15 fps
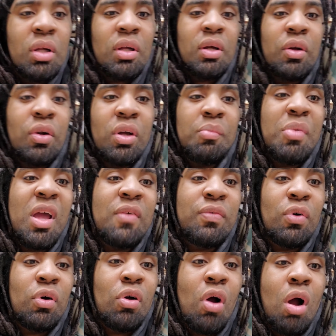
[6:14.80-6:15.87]
He paid
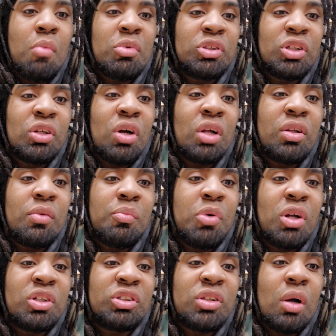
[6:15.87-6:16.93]
for the garments, and other
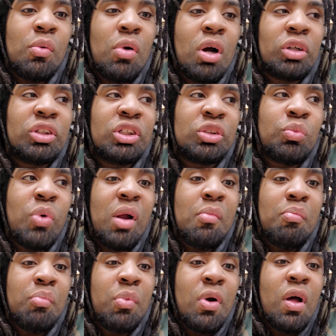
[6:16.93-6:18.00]
brothers are just
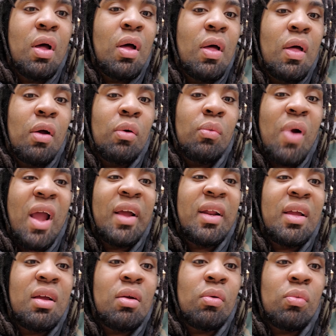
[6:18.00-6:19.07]
wearing
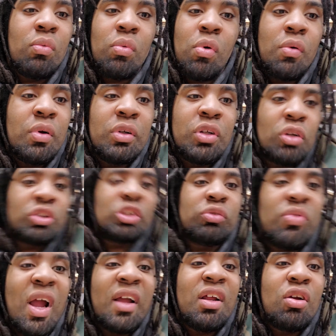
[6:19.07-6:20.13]
raggedy,
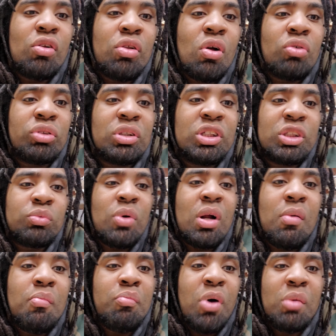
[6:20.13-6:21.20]
just raggedy clothes, and just
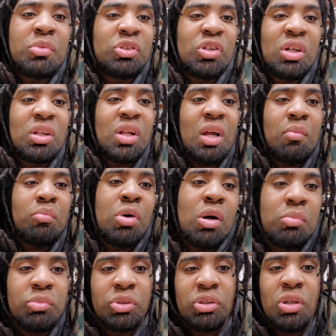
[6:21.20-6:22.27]
wearing bums looking like
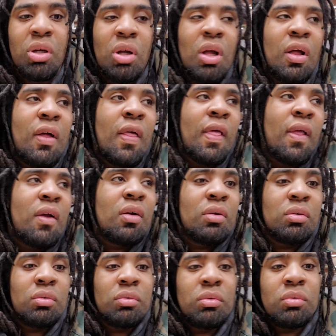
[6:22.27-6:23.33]
bums,
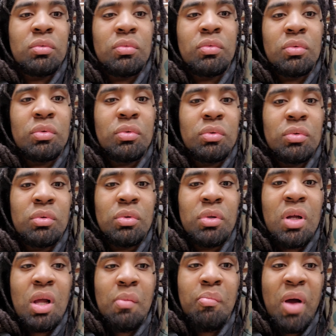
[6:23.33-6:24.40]

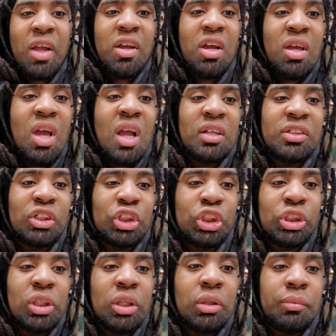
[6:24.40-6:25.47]
and biker gangs and
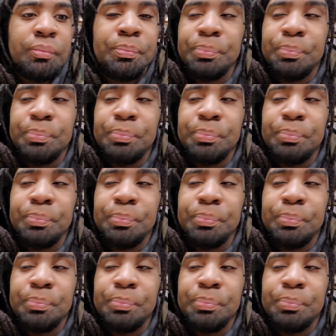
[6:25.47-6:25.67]
shit.